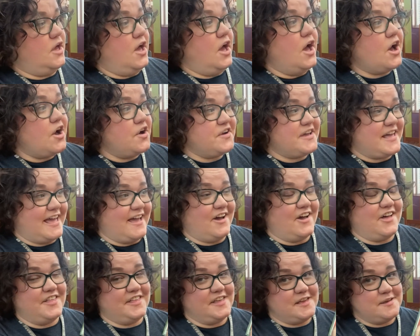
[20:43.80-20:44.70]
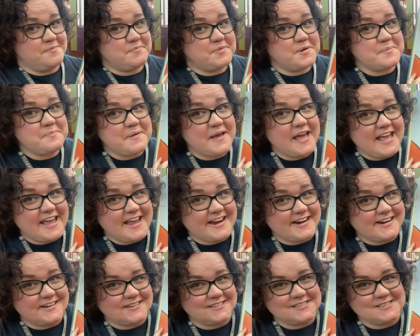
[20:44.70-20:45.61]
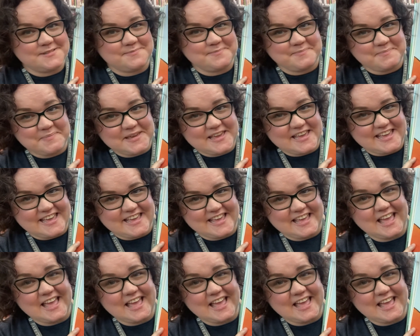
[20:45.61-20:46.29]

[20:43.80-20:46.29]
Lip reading: Okay, Ollie, prepare to be